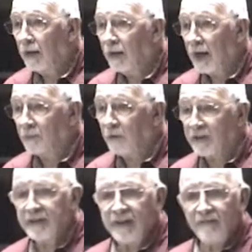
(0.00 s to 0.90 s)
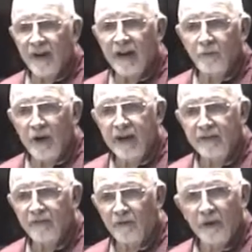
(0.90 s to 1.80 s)
And what did he find waiting
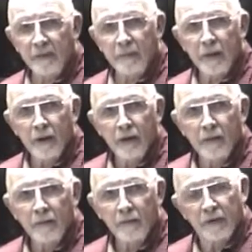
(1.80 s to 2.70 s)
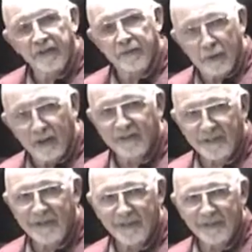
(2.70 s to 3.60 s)
for him but the
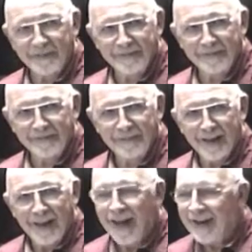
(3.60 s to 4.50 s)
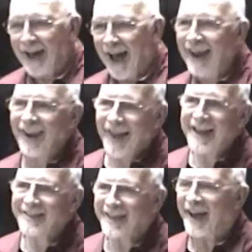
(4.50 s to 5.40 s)
multitude? Now, I
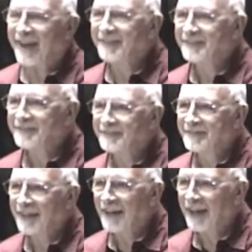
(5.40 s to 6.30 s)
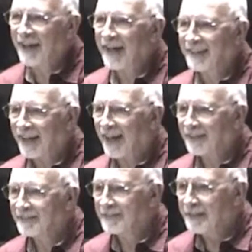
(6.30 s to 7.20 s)
like that. I like
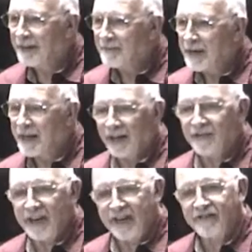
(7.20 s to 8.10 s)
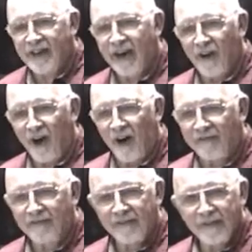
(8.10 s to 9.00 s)
that because he set
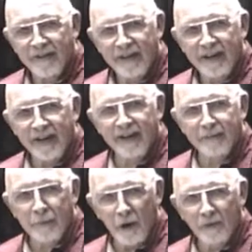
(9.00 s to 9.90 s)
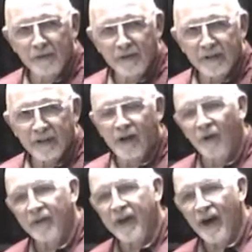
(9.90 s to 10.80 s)
off in a boat to go
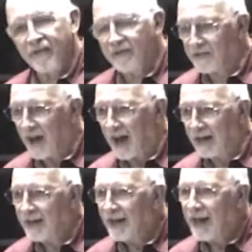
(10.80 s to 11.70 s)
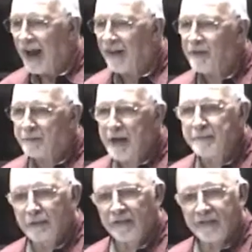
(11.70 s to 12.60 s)
to the other side, and the
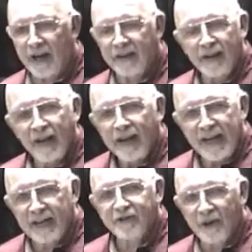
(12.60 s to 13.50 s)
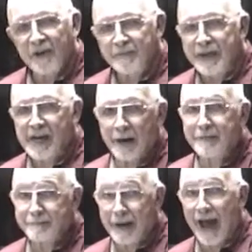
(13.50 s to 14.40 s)
people said, he's going to be
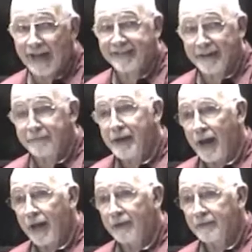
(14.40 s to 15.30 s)
coming back someday.